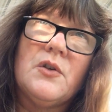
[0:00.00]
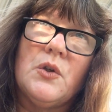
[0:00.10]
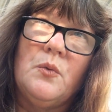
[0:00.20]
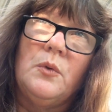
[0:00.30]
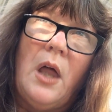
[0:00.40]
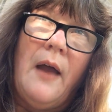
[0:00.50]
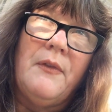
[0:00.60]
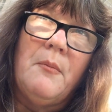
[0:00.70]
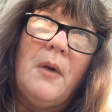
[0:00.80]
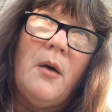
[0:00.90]
to
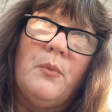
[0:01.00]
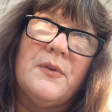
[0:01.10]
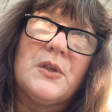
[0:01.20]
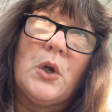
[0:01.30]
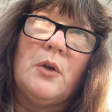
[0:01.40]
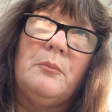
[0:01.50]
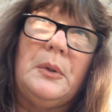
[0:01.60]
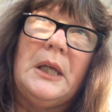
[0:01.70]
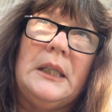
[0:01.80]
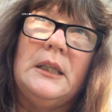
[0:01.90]
line them up with certain
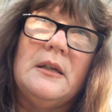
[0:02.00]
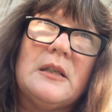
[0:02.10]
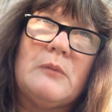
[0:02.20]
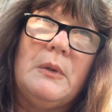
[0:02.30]
playlists